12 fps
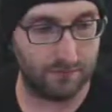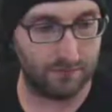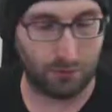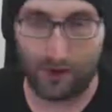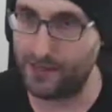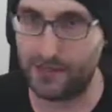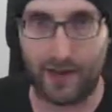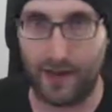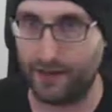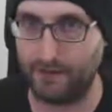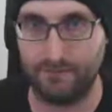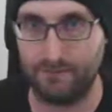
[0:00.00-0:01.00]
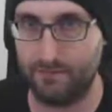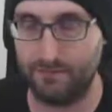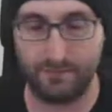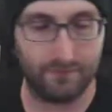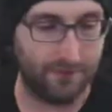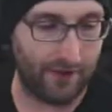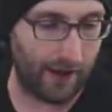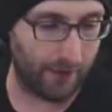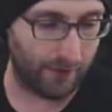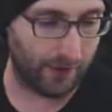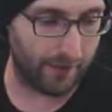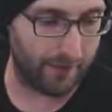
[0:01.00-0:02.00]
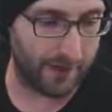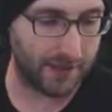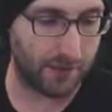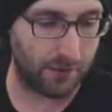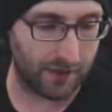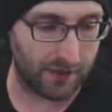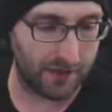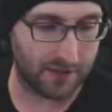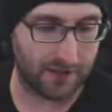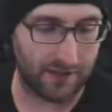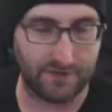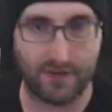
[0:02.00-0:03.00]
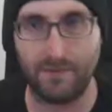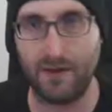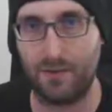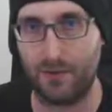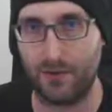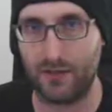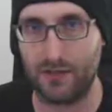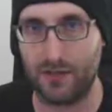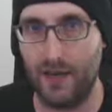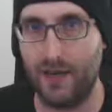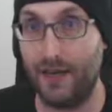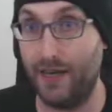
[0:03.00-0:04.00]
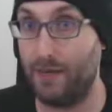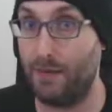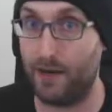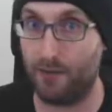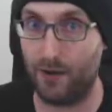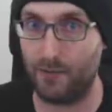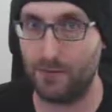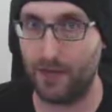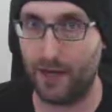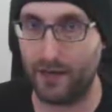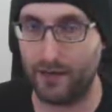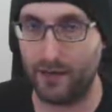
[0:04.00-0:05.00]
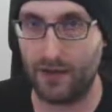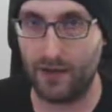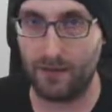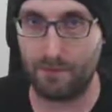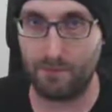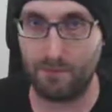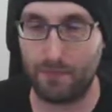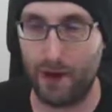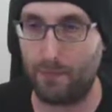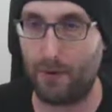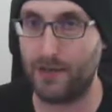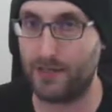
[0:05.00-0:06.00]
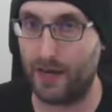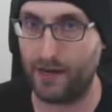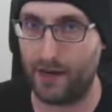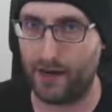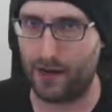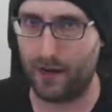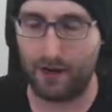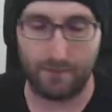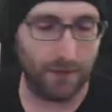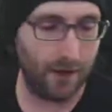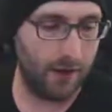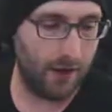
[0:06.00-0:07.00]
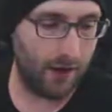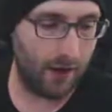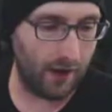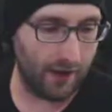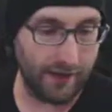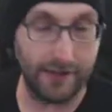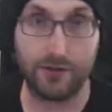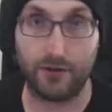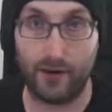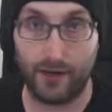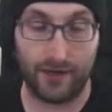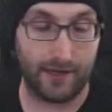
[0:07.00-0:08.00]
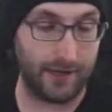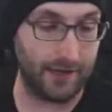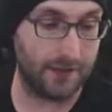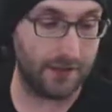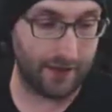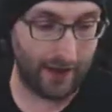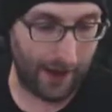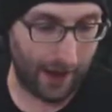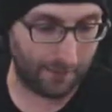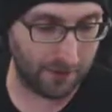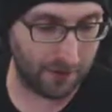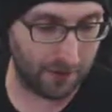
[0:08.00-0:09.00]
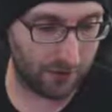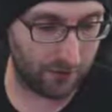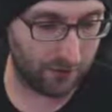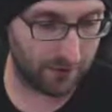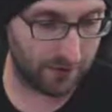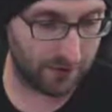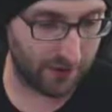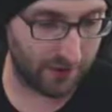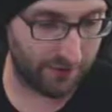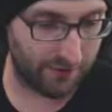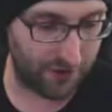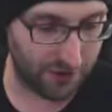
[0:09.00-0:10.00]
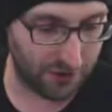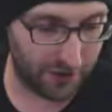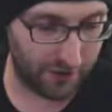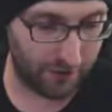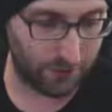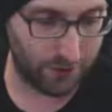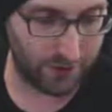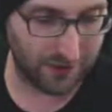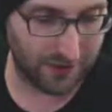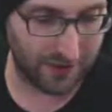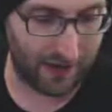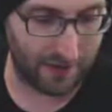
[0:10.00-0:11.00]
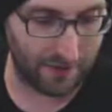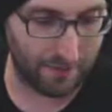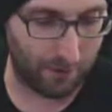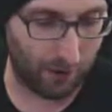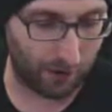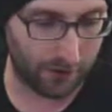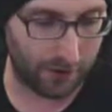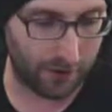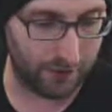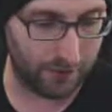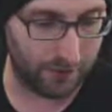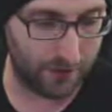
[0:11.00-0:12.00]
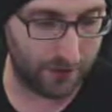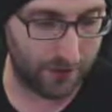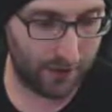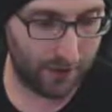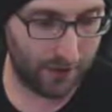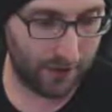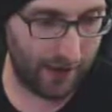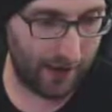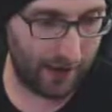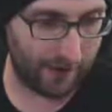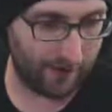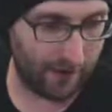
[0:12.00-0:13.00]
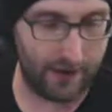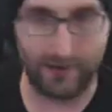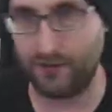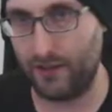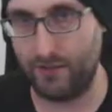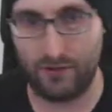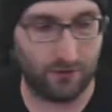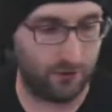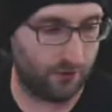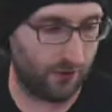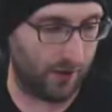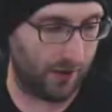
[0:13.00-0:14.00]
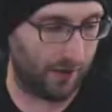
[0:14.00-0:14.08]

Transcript: price guide valuator. Basically what it does is they've teamed up with this independent website, poppriceguide.com, and integrated it into the app. So there's a function here where you can scan the barcode and it'll give you